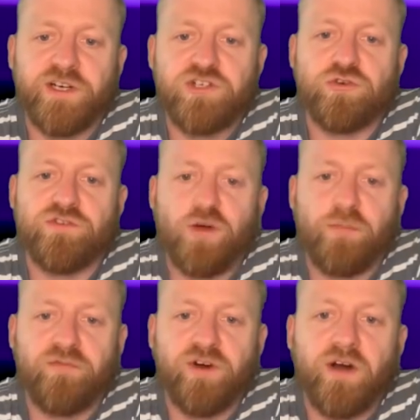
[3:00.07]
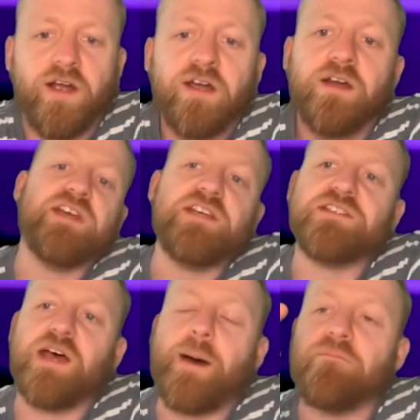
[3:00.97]
feature of Shopify.
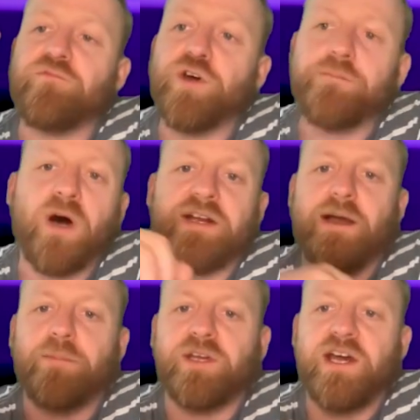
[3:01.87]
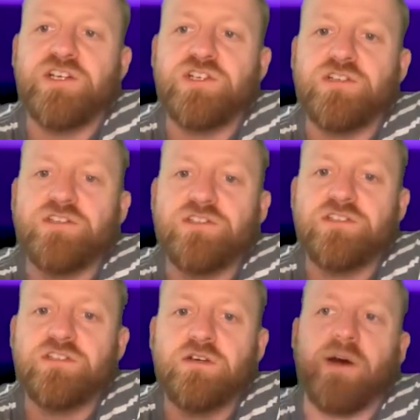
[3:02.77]
These um, third-party
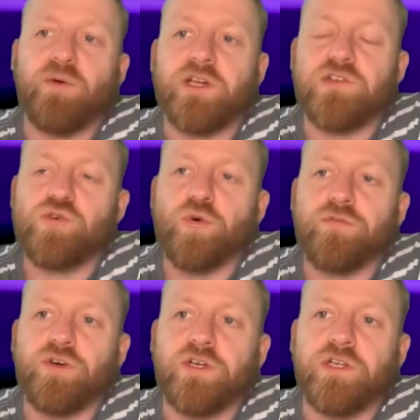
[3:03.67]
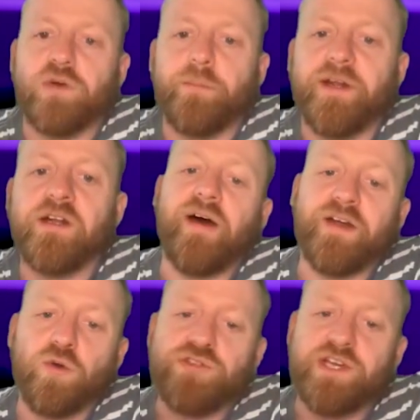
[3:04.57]
applications that we're going to talk through in a little bit,
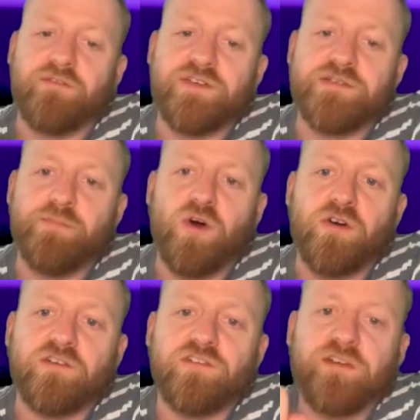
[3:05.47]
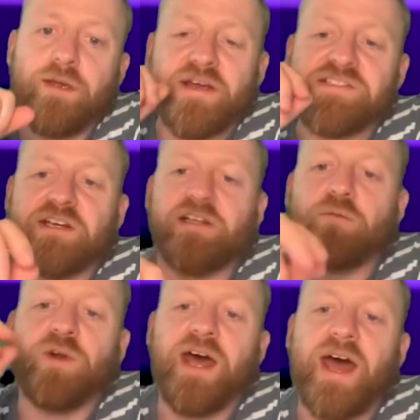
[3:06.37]
they all tick this box.
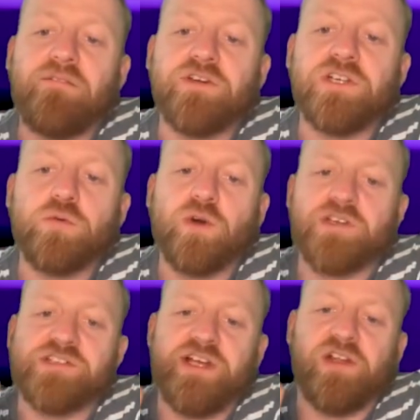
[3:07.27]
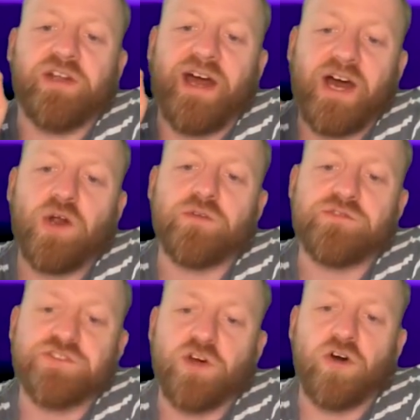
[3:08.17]
Basically, whenever you want to sell an
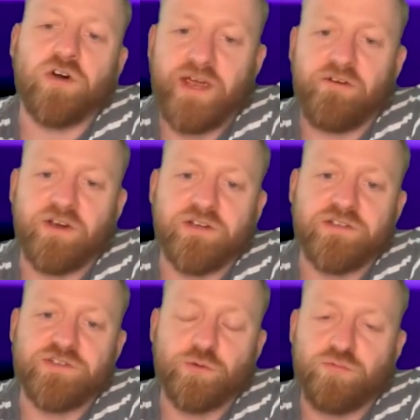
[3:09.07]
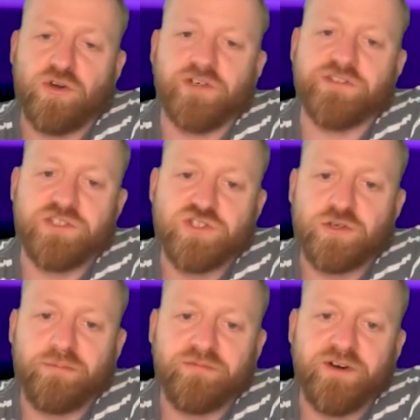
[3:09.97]
out-of-stock variant or product in
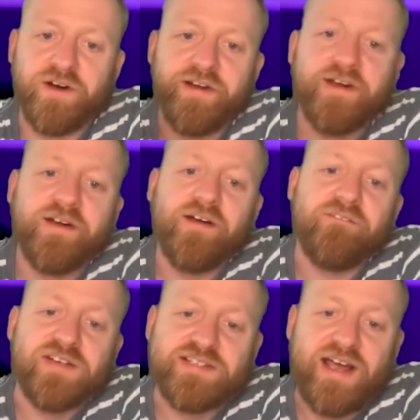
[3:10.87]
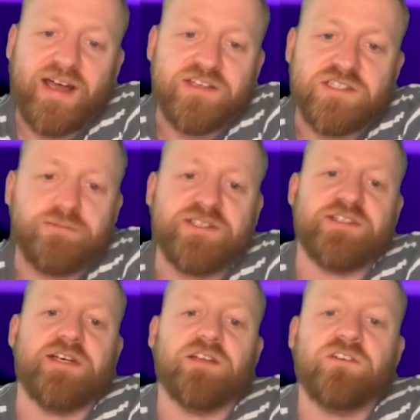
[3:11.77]
Shopify, this has to be
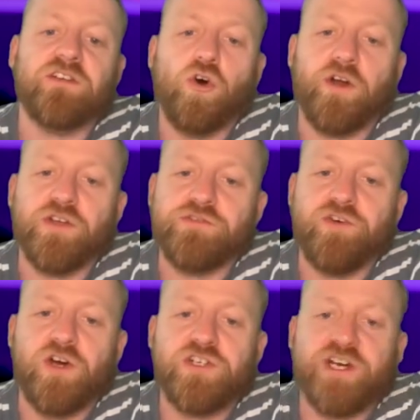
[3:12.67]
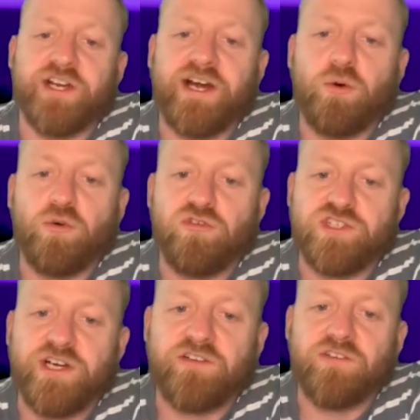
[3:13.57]
ticked or else the checkout will
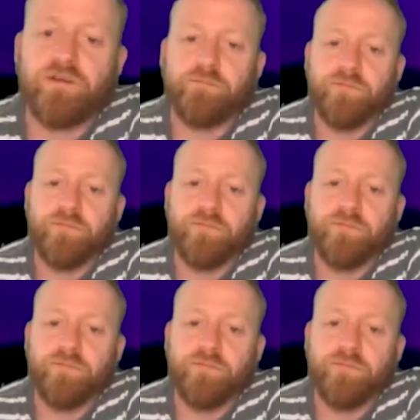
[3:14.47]
reject it.